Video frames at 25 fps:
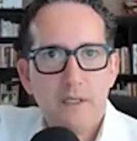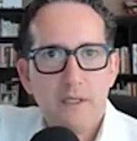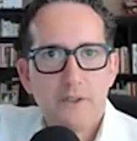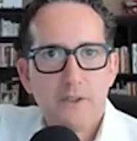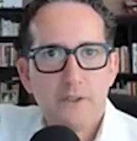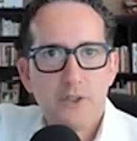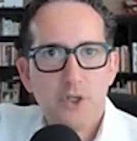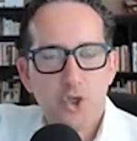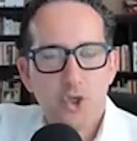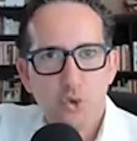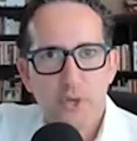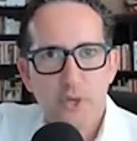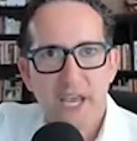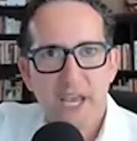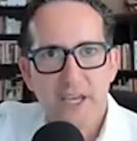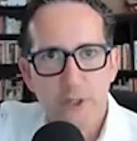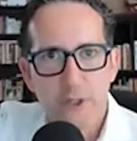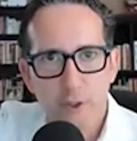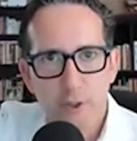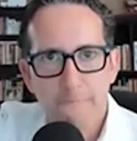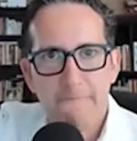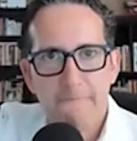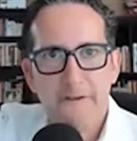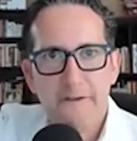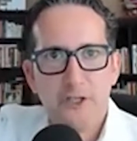to create
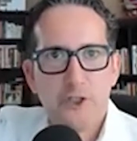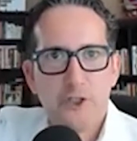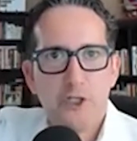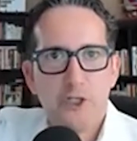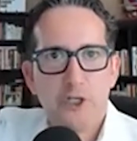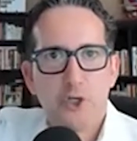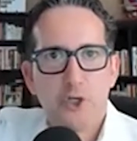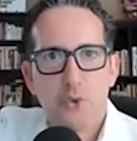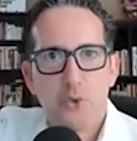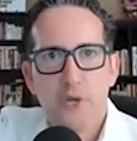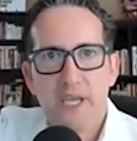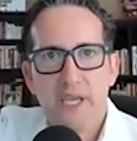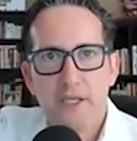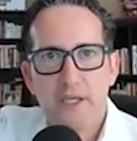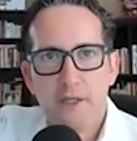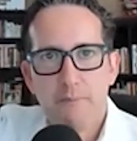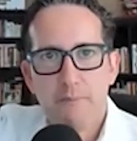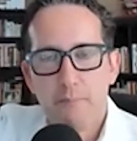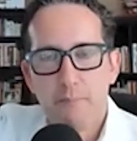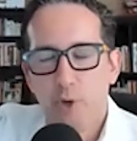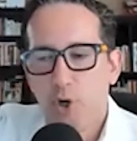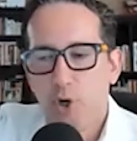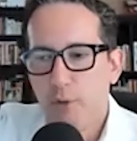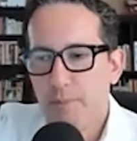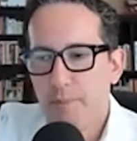your vision, create your
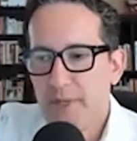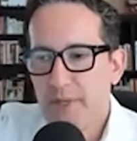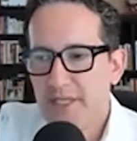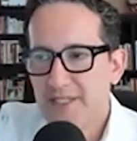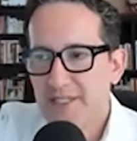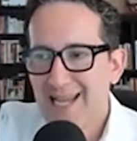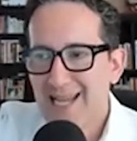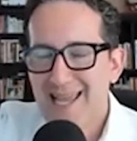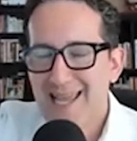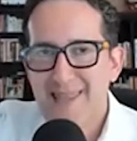purpose,